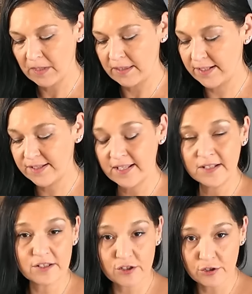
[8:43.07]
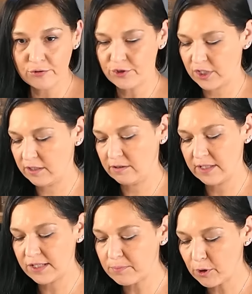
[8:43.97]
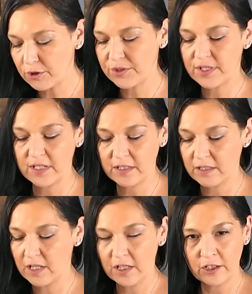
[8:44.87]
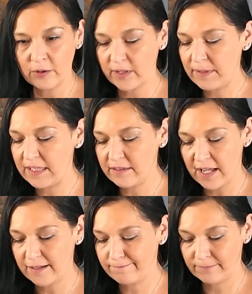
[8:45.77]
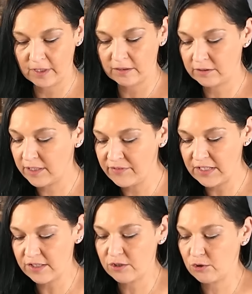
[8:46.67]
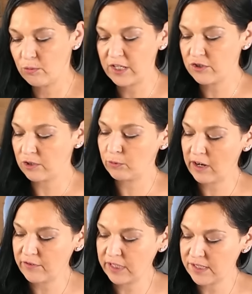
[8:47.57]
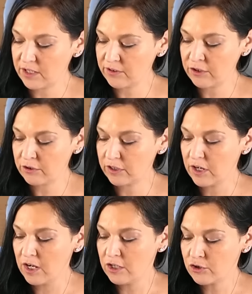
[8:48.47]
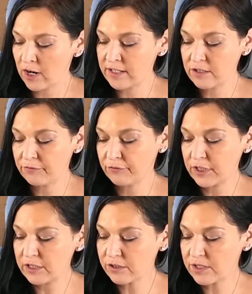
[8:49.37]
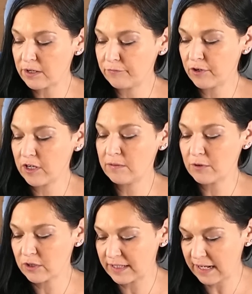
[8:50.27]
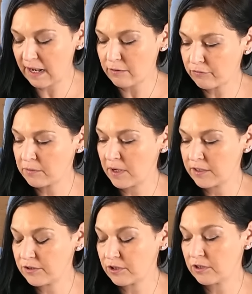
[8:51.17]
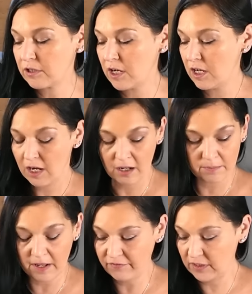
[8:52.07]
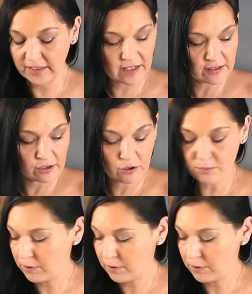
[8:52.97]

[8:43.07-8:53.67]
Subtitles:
this institution, this person, you know what I mean? That living situation, whatever it is here that you're trying to free yourself from or get out from under. I feel like that's a new